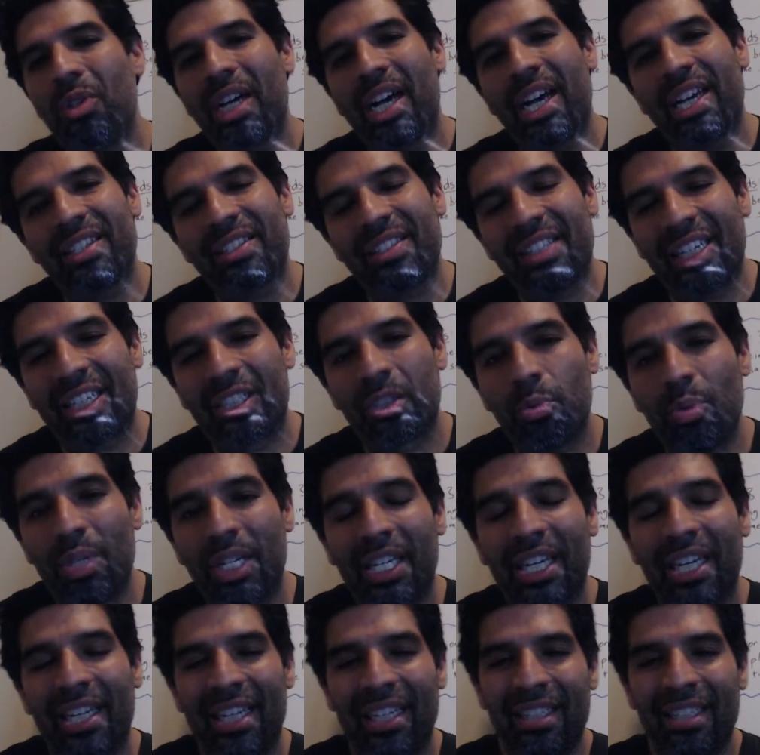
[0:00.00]
guys next
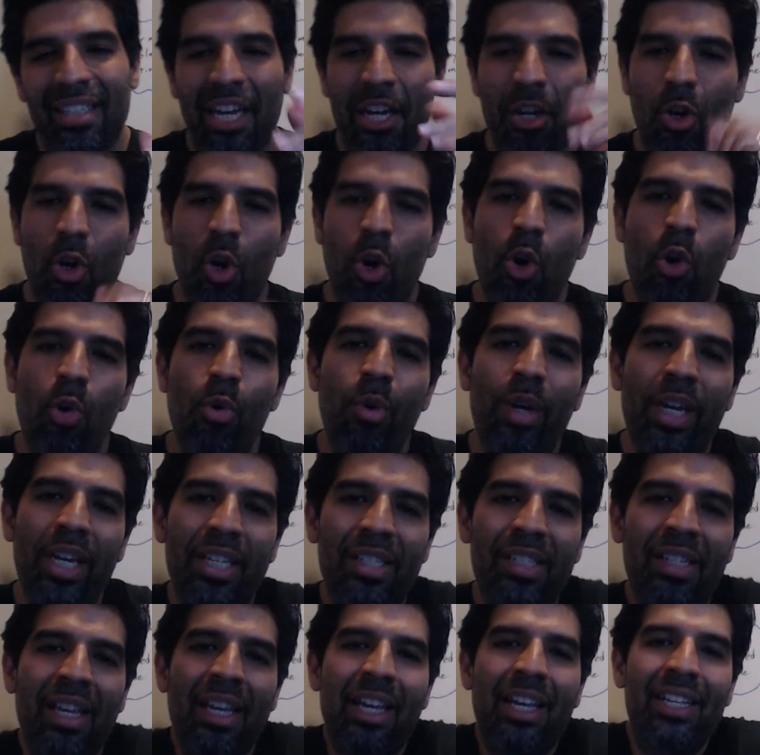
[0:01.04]
week. And as I
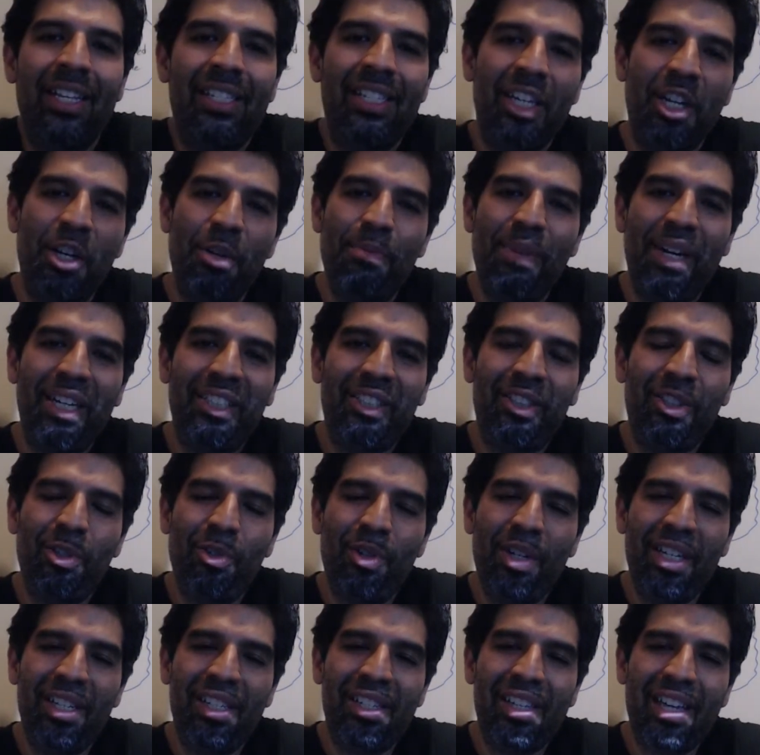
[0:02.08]
always tell my
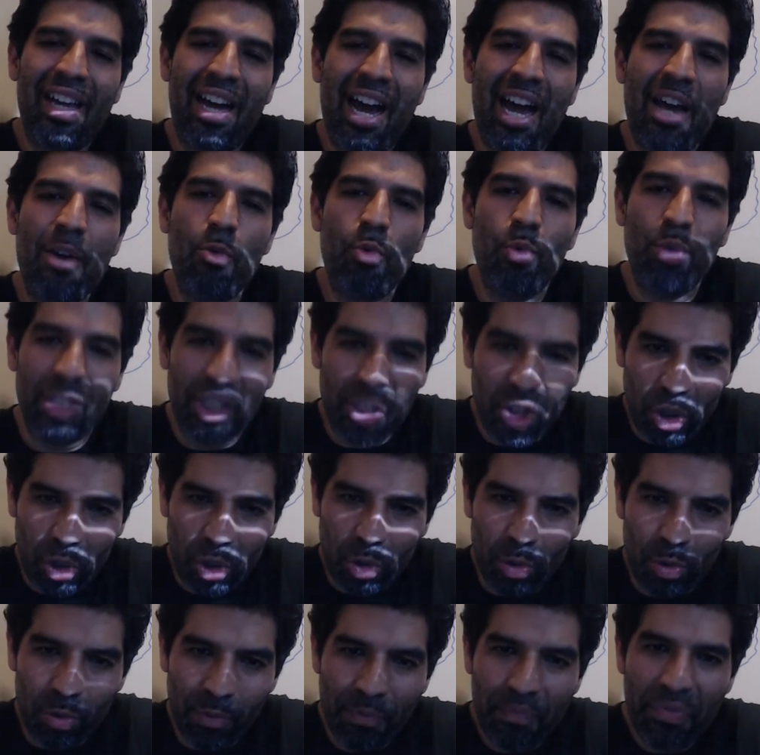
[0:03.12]
students, I wish
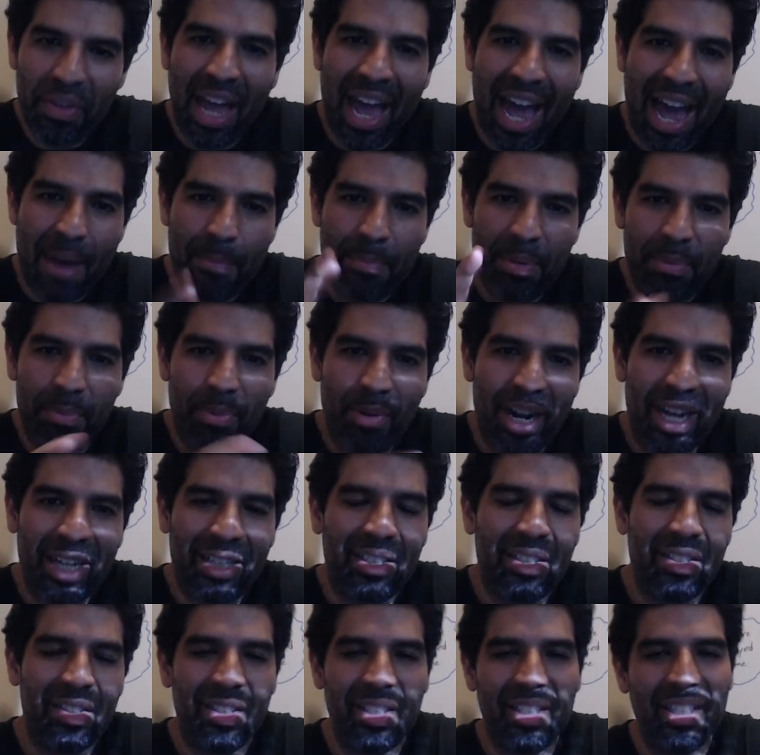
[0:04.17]
you happy
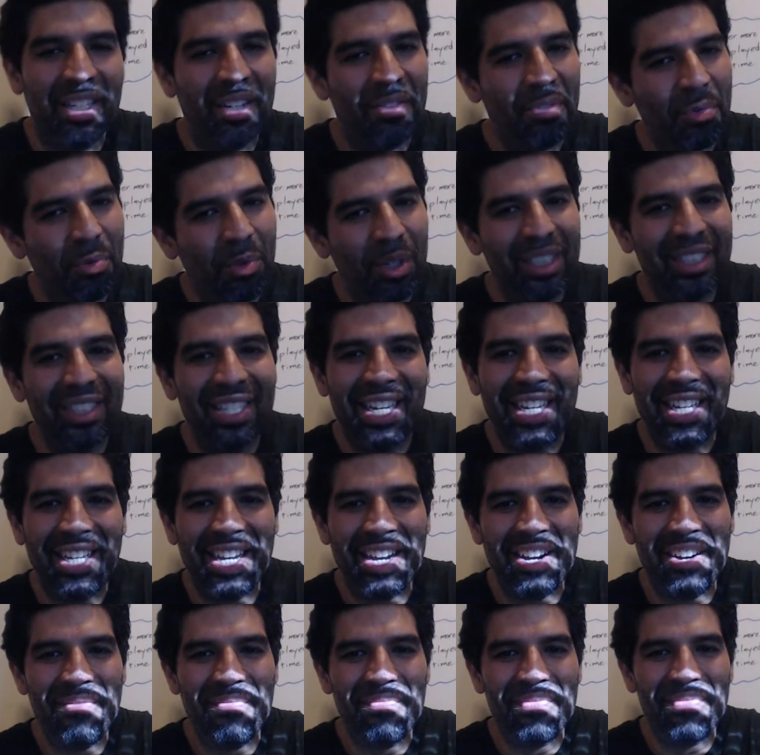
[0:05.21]
practicing. Everyone take
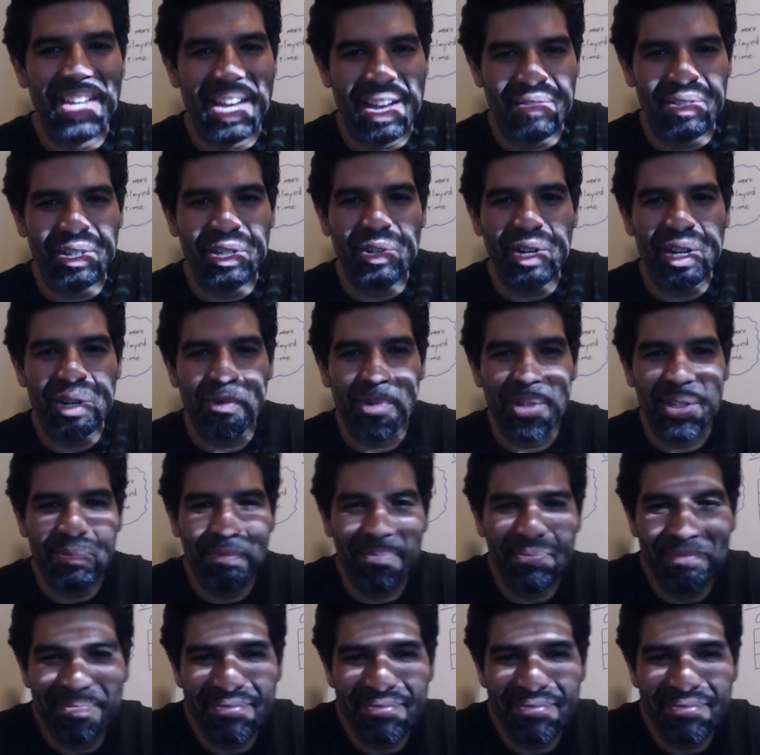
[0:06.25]
care. Have a great one.